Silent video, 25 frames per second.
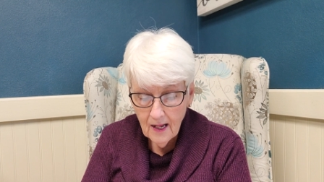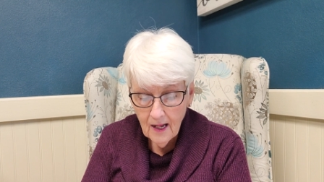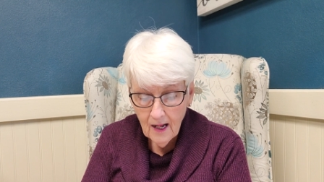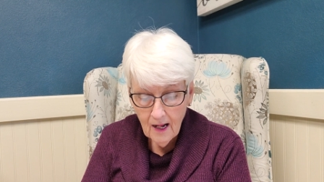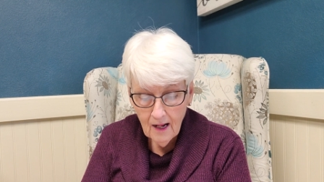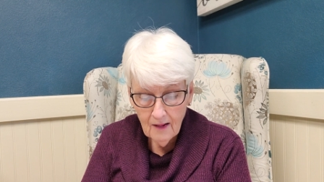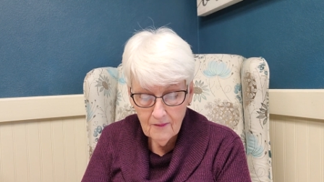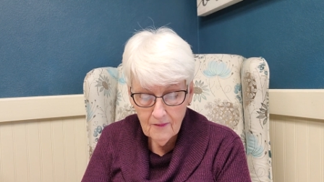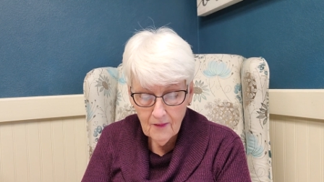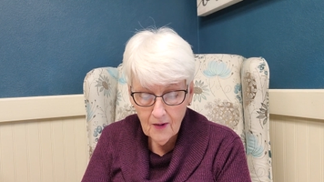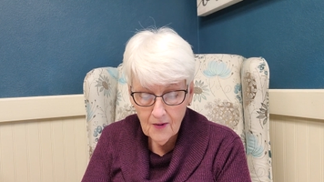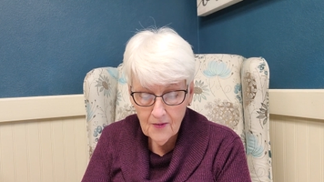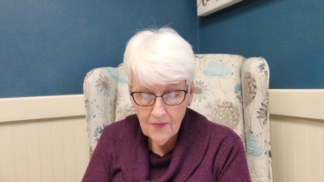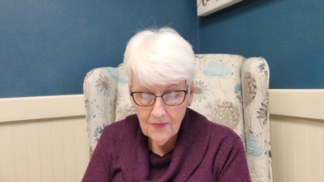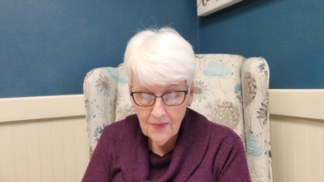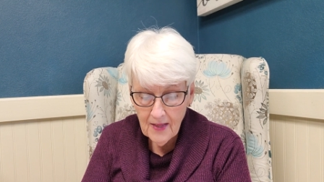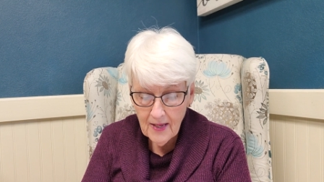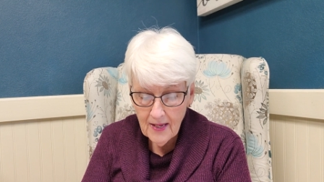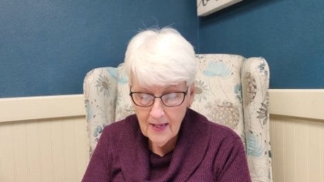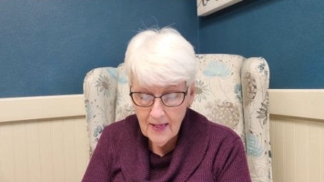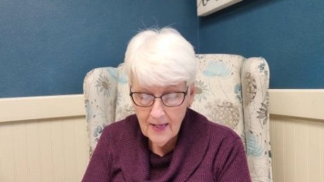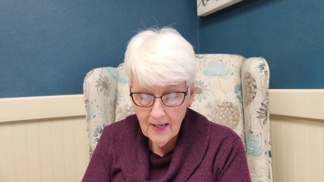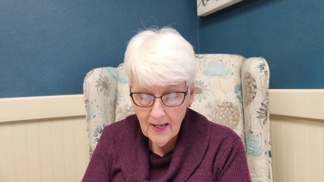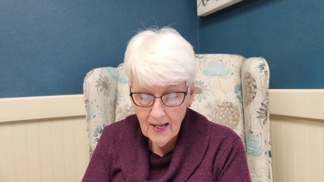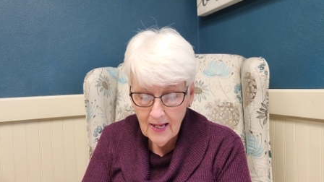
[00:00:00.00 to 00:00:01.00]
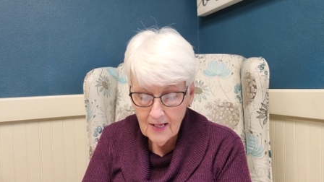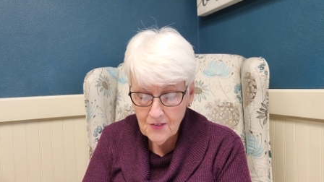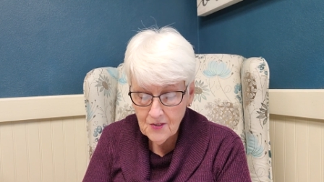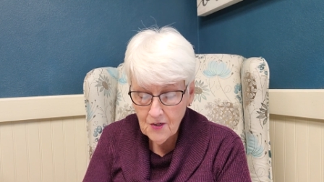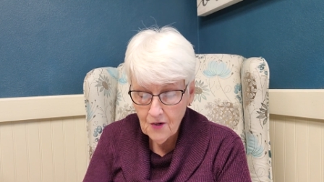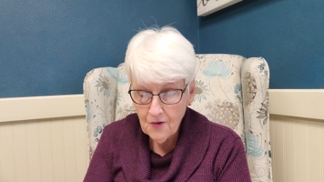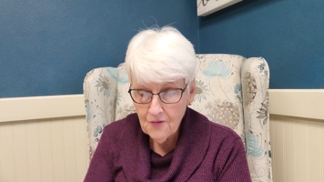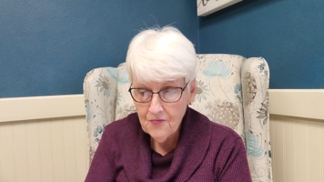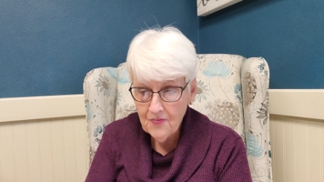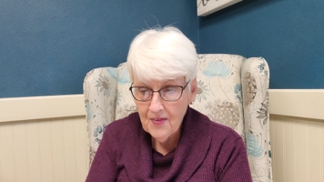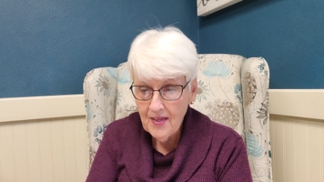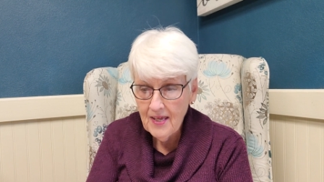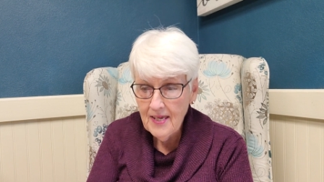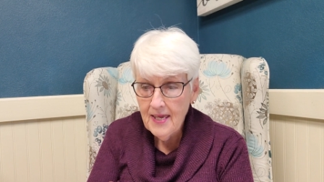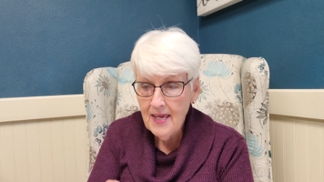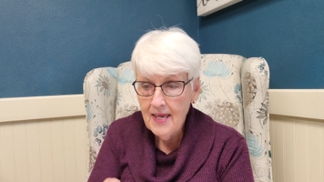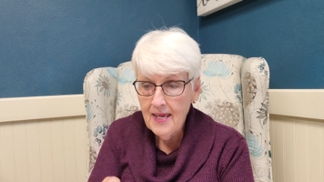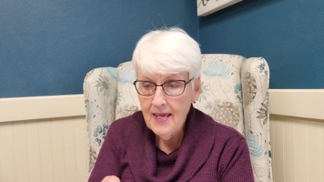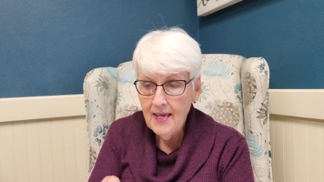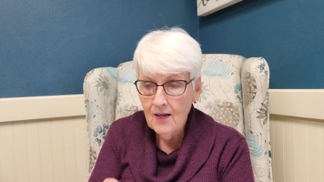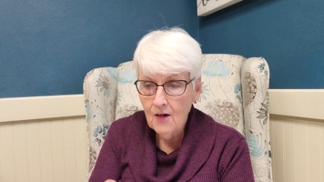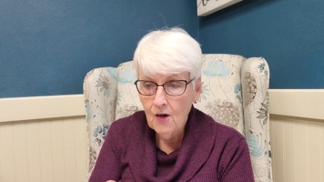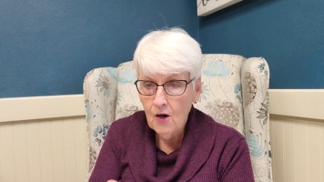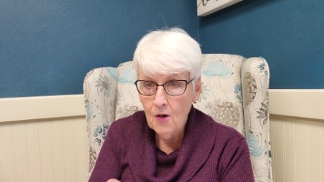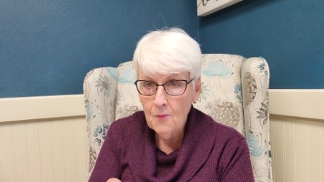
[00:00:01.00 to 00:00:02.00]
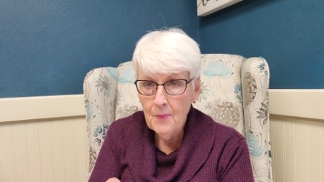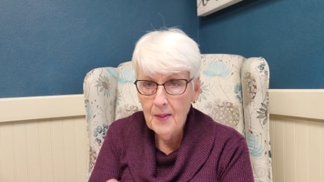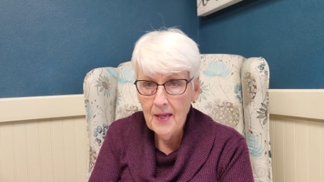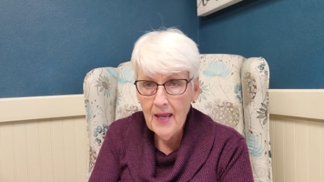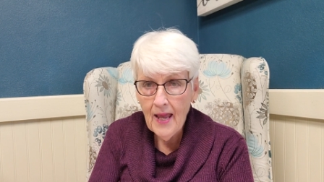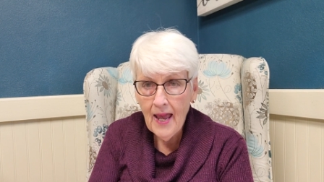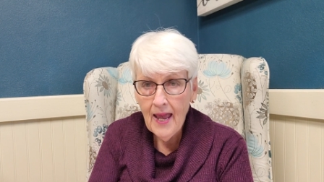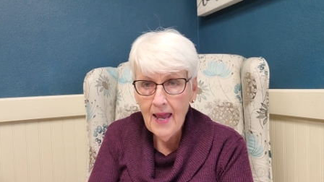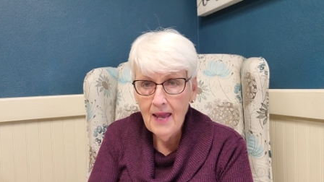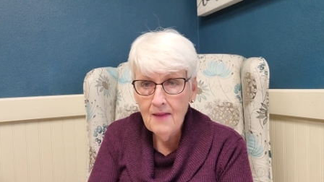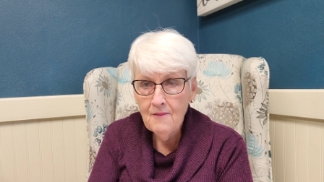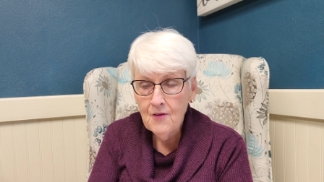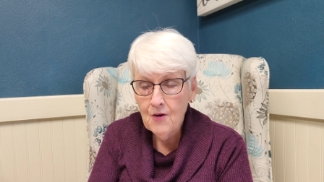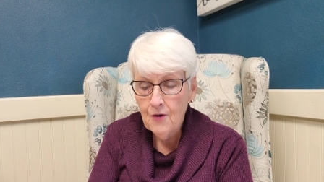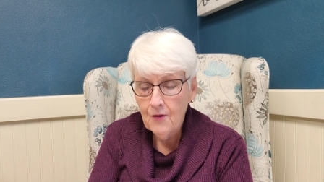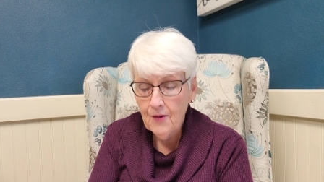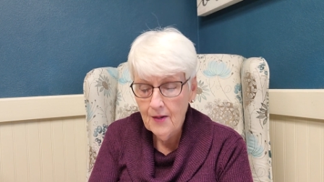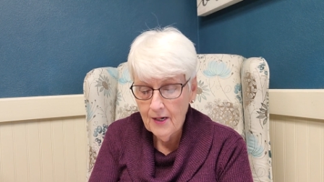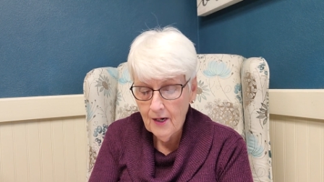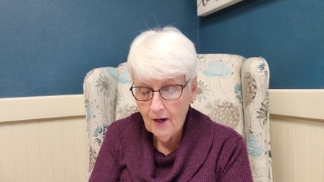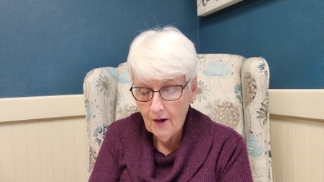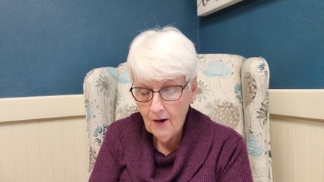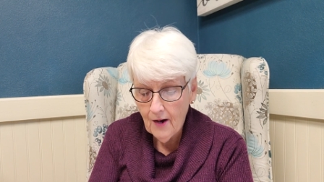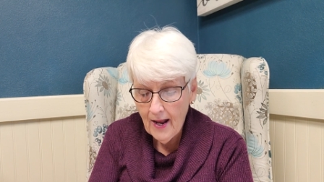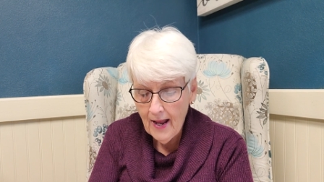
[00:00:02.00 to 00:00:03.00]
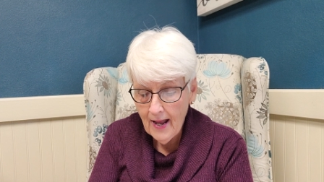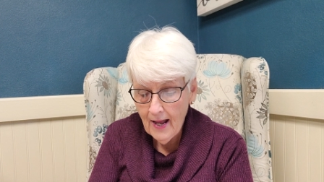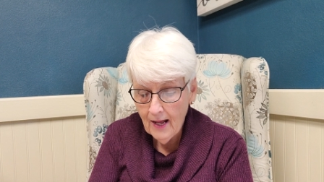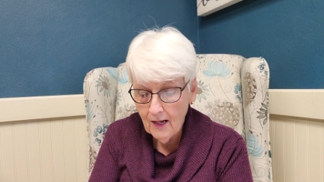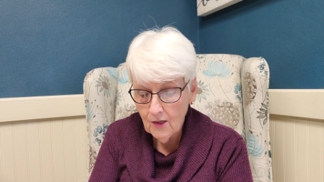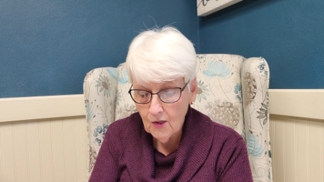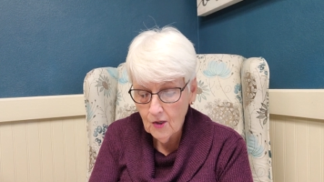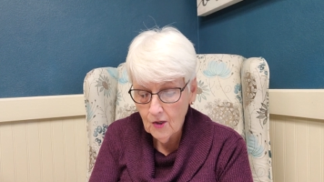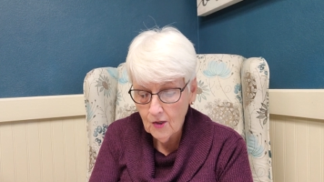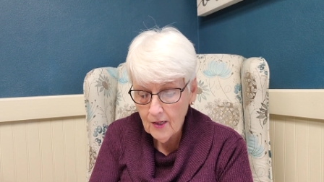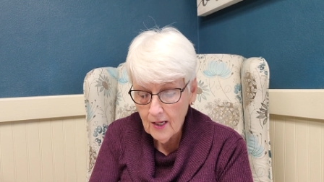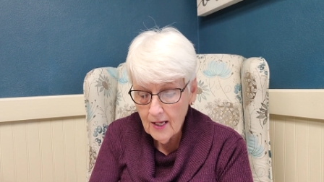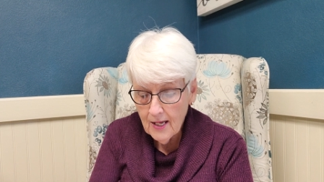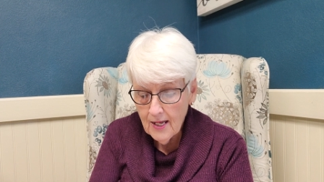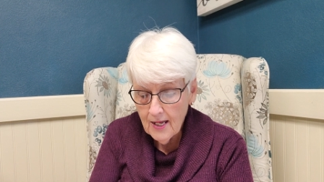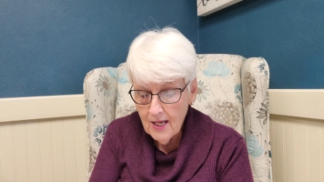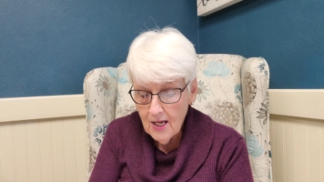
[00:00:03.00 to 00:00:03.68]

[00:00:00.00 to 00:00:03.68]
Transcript: of our thinking, as our thinking and our behavior and our outlook